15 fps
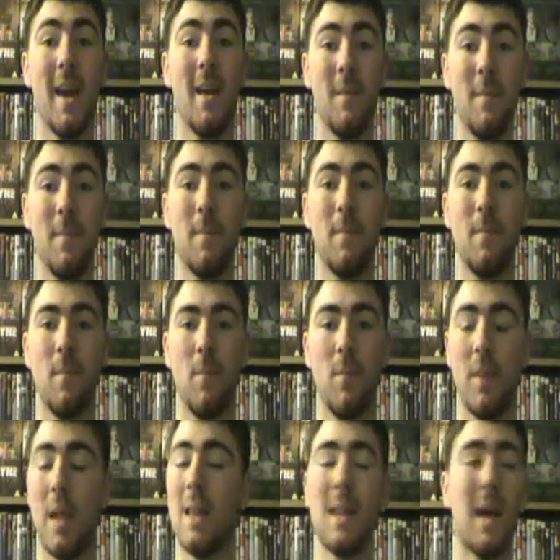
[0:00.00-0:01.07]
Yeah.
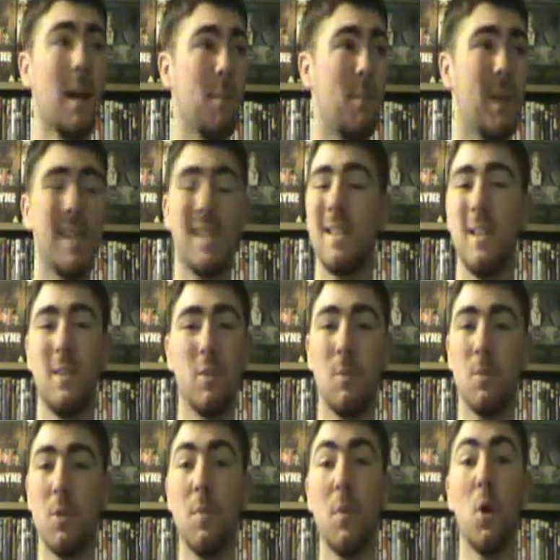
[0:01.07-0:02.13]
That line basically
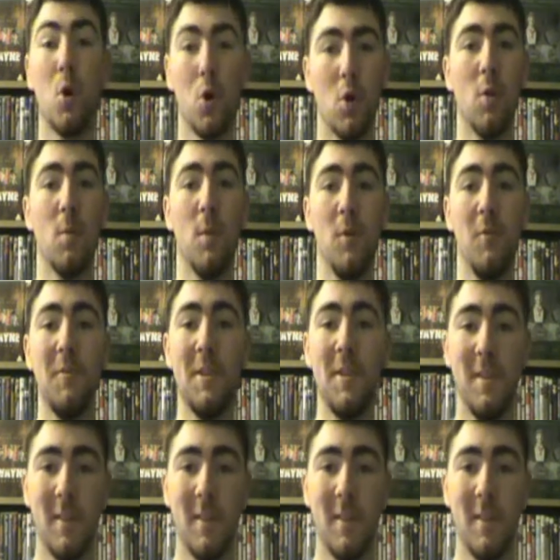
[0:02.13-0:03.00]
sums up the whole movie.